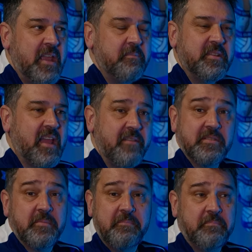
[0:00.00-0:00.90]
I
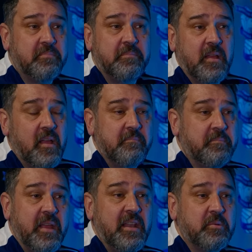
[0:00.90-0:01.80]
mean,
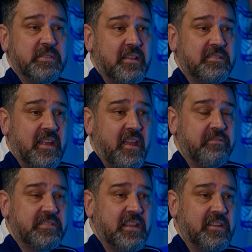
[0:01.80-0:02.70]
Bielik was out today,
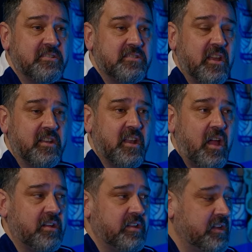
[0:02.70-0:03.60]
obviously injured, got a
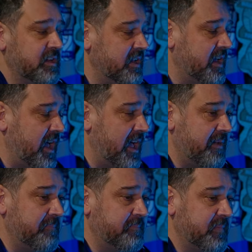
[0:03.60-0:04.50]
knock.
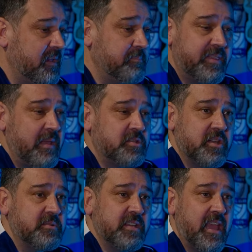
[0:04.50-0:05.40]
But them
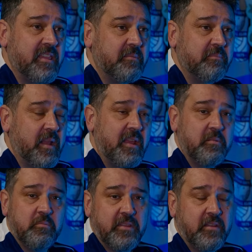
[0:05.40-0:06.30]
two together,
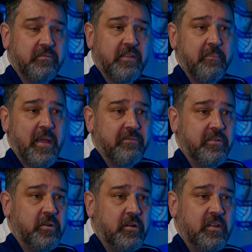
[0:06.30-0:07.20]
playing with a flat back
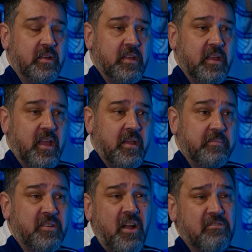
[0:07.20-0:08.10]
four.
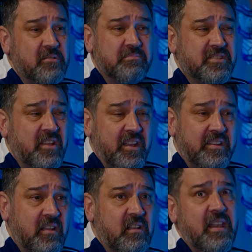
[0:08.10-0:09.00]
Cochrane,
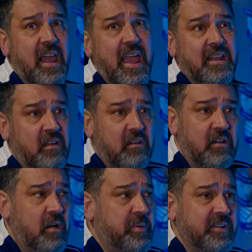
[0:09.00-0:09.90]
solid. Laird,
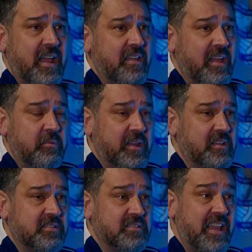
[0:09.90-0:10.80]
up and down that wing,
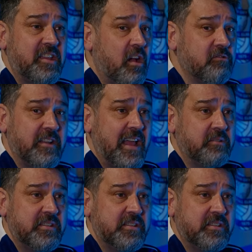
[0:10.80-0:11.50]
as I say. Cochrane held